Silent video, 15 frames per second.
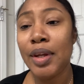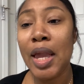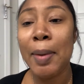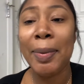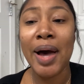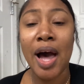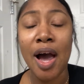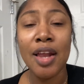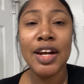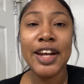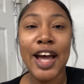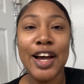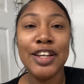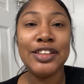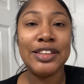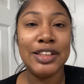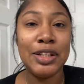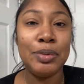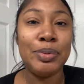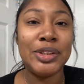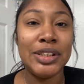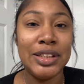But all in all, it still
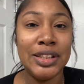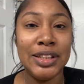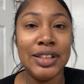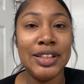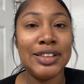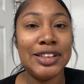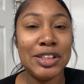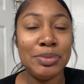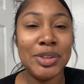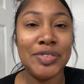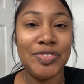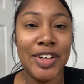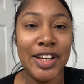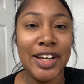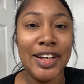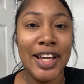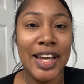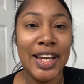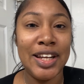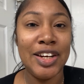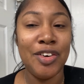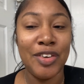was good. It still was fun. They
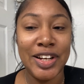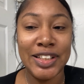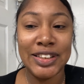had a great